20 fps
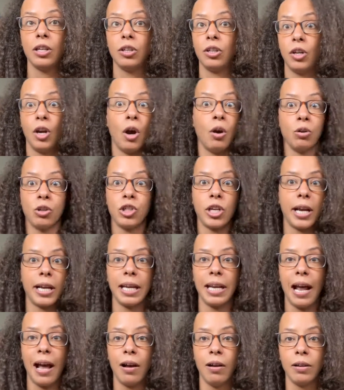go check
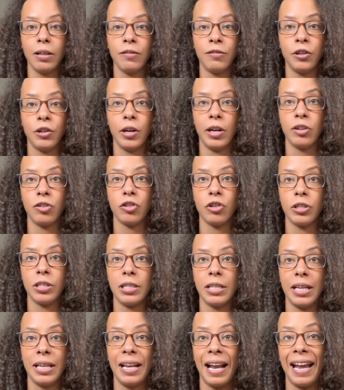it out if you're interested.